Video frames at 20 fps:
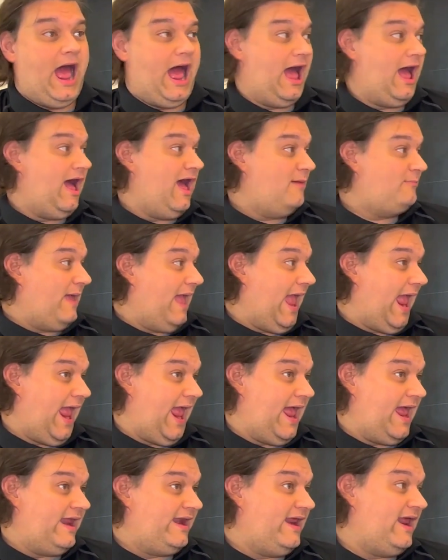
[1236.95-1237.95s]

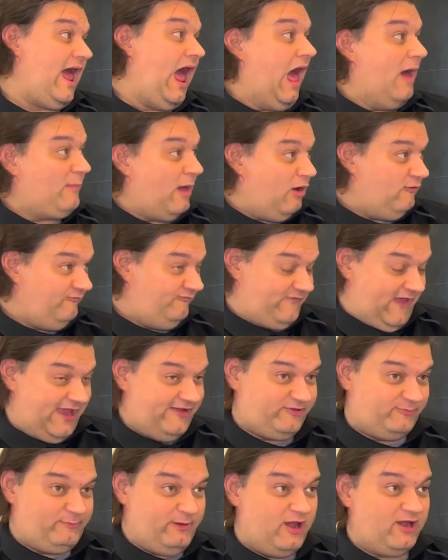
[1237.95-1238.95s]
And I'm on
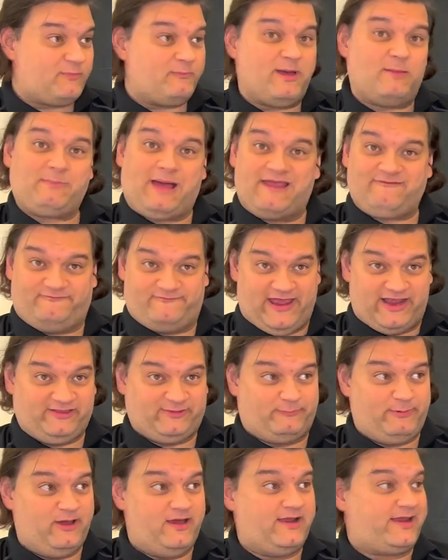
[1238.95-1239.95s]
Facebook, but my
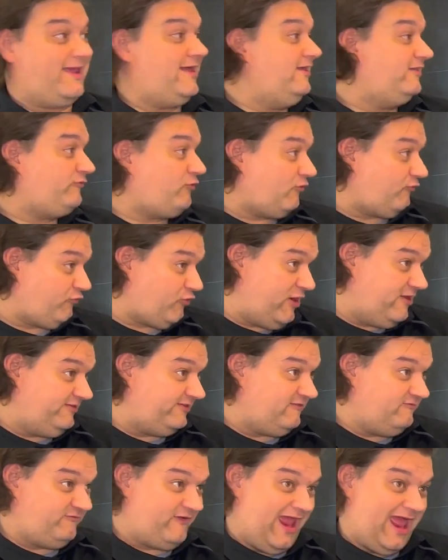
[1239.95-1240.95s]
Facebook is for
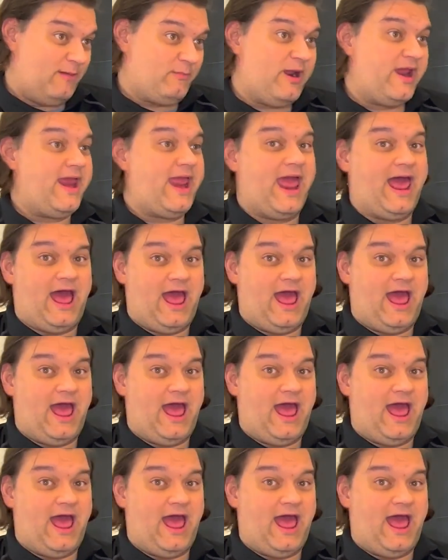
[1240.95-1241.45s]
friends and family.